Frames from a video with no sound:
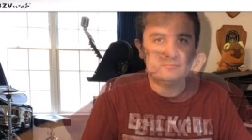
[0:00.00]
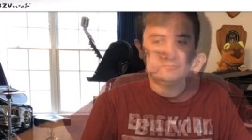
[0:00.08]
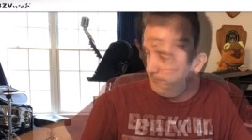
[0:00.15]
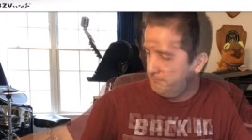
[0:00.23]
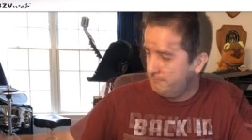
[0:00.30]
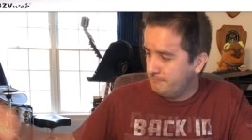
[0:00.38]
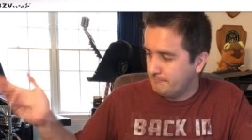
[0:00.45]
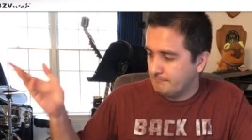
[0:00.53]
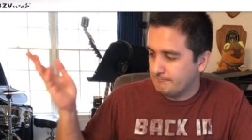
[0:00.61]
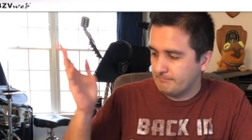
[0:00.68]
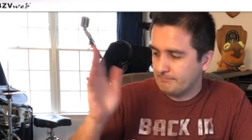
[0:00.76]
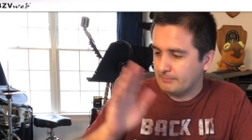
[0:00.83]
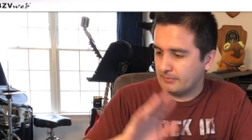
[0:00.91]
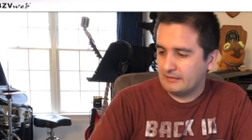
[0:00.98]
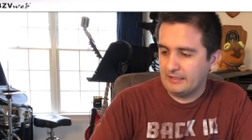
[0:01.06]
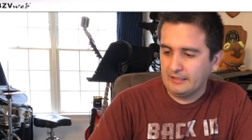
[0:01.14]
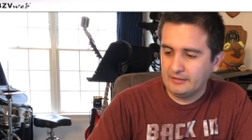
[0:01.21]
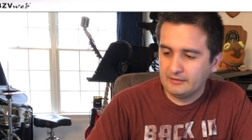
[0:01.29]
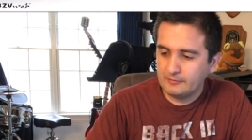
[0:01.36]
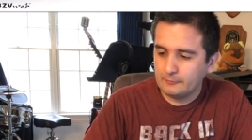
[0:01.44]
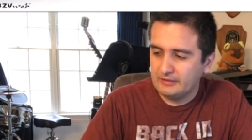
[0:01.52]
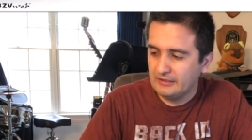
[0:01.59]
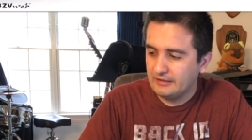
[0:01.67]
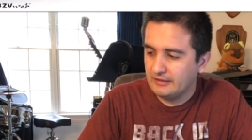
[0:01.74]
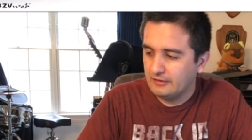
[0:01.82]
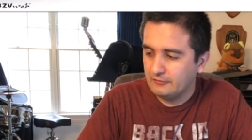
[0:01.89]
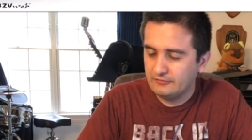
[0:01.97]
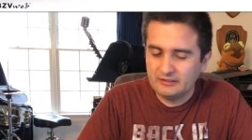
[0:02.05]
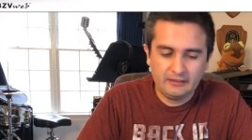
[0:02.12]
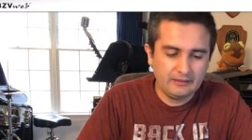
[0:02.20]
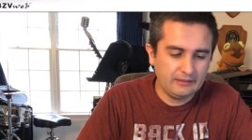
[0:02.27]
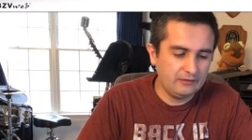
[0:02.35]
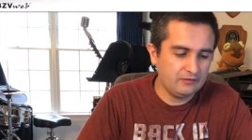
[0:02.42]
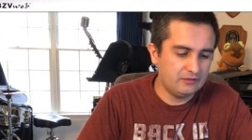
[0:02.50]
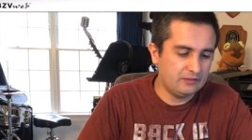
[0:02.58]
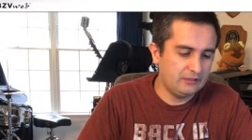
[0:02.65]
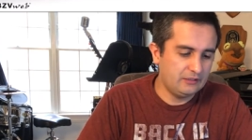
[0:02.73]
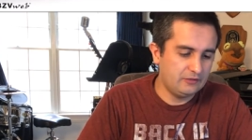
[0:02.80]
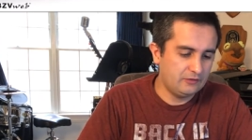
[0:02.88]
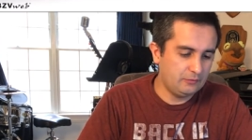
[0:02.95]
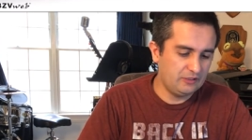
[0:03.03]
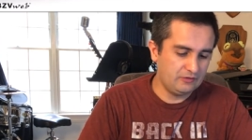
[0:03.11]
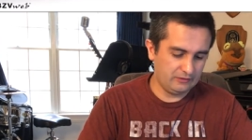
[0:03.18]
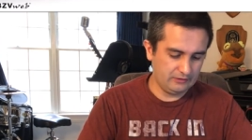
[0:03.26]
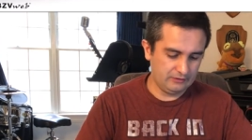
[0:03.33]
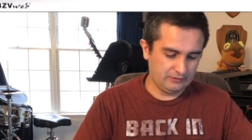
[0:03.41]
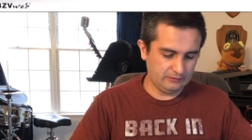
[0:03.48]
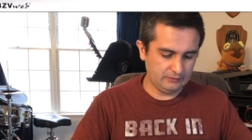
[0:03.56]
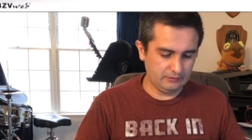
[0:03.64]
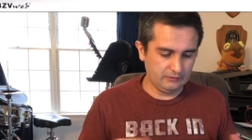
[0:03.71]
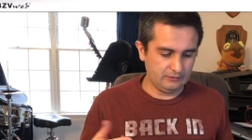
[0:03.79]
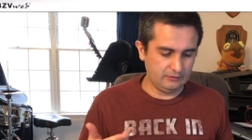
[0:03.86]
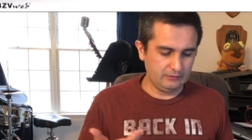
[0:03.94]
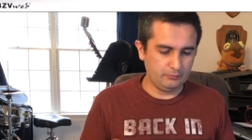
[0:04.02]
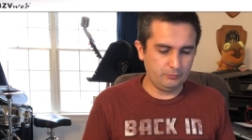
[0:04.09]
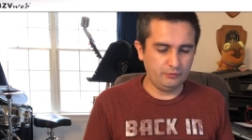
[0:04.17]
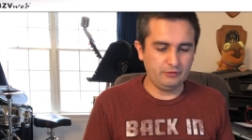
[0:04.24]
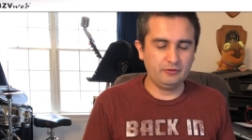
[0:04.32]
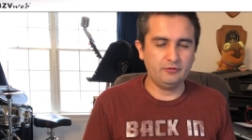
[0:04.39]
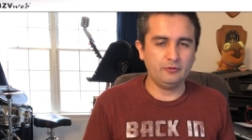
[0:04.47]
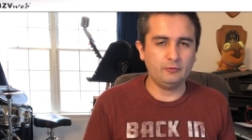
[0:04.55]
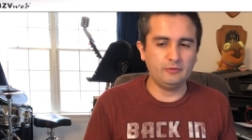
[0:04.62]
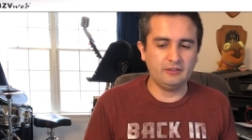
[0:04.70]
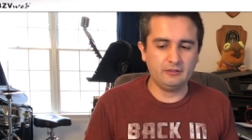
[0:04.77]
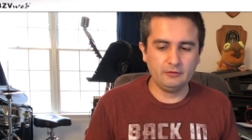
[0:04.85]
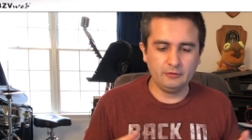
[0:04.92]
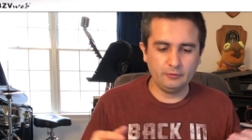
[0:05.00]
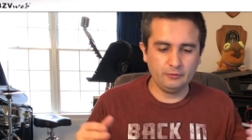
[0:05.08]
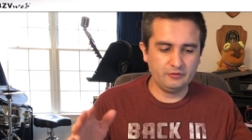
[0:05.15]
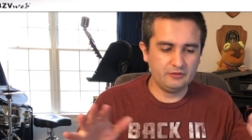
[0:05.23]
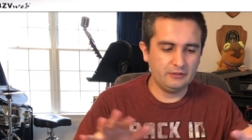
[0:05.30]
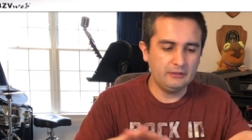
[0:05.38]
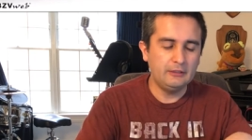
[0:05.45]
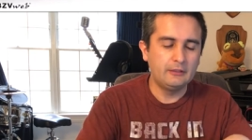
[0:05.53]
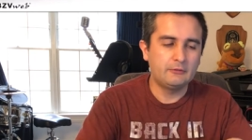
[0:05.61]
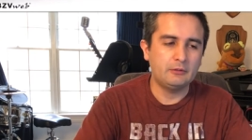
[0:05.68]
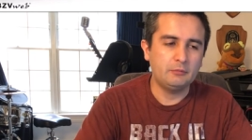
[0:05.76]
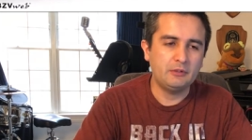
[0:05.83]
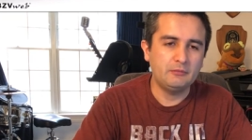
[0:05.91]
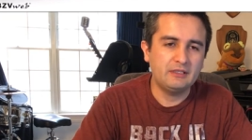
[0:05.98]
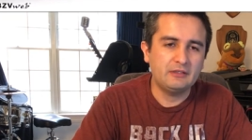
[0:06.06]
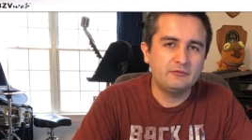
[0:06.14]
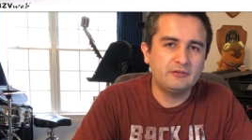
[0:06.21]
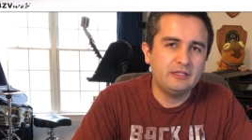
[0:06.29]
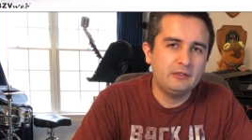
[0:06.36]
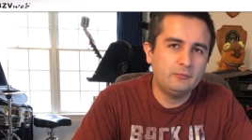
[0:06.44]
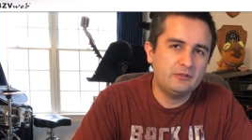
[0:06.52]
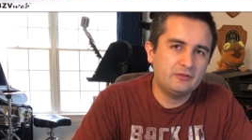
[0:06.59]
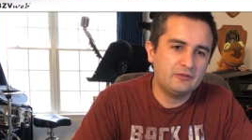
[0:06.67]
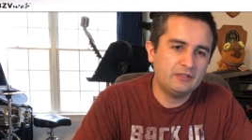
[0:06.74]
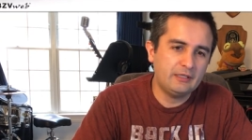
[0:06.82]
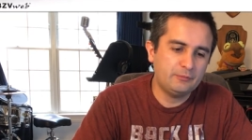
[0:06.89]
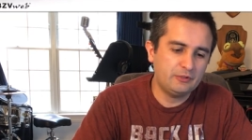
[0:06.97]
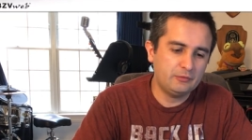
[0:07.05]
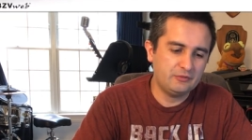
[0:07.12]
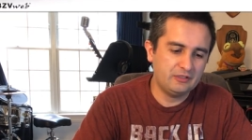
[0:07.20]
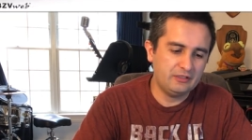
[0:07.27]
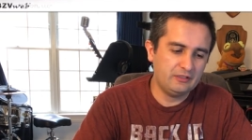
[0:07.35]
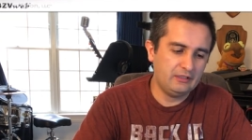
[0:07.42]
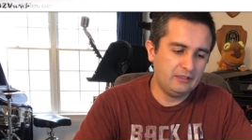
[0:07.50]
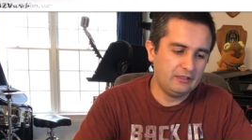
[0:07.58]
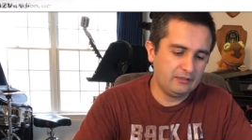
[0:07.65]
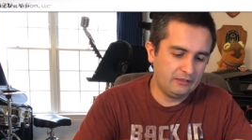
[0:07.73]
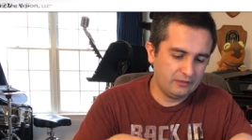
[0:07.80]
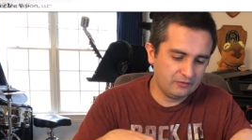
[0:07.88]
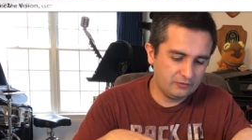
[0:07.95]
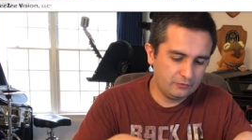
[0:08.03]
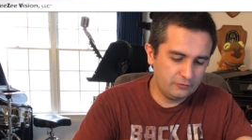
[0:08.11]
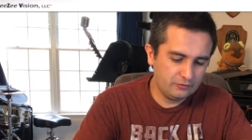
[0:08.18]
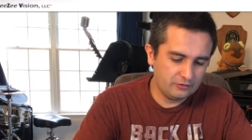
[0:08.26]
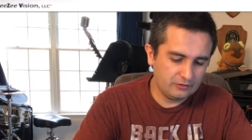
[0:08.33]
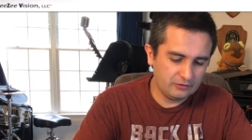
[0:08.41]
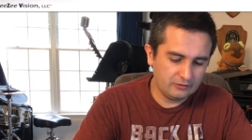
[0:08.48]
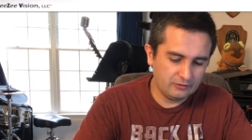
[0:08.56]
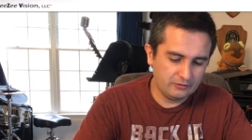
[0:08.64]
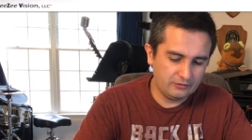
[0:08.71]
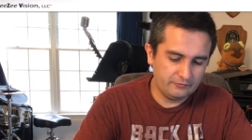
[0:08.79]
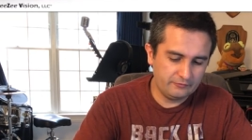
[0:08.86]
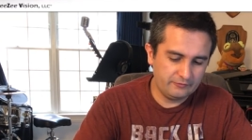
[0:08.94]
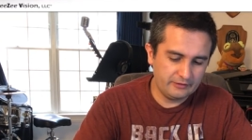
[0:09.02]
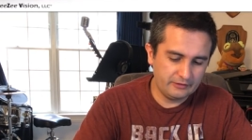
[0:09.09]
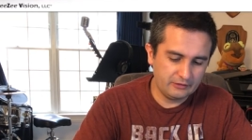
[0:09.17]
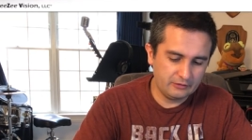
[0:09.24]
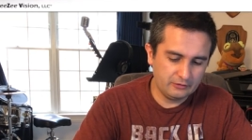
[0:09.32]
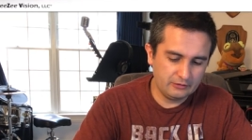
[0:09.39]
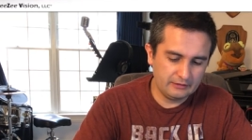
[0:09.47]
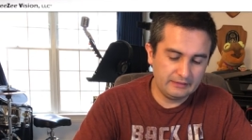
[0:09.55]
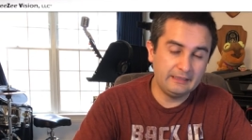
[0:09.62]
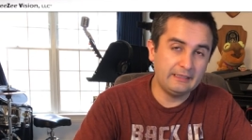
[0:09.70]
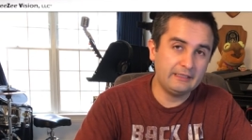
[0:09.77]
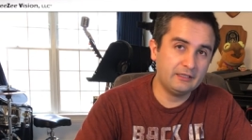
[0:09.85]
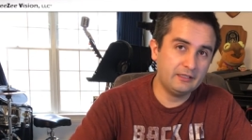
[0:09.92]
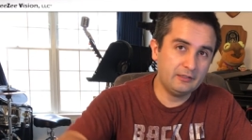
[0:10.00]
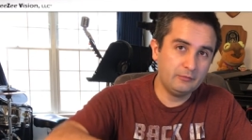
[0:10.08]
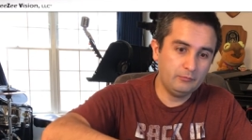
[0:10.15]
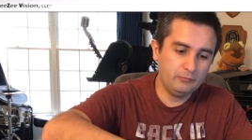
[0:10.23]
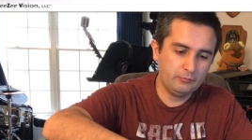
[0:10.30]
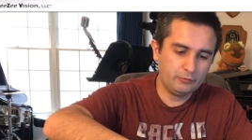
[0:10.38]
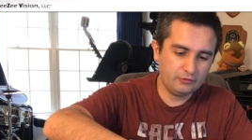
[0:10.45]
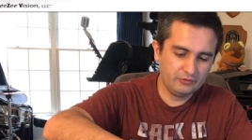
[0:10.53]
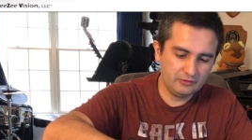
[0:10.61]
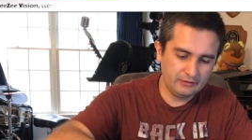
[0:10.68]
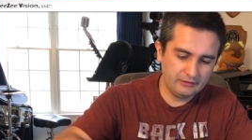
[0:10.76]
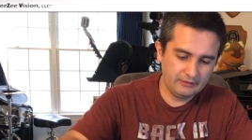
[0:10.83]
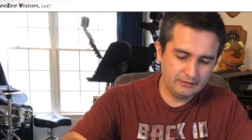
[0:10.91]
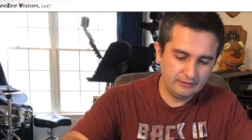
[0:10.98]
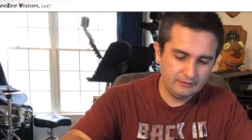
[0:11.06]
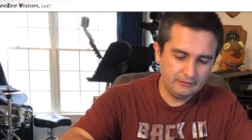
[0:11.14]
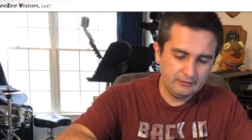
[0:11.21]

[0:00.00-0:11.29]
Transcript: Can't really think of anything else that needs to be said. The computer is already closed. Republic of Gamers laptops, ASUS, they're very good. I like them personally.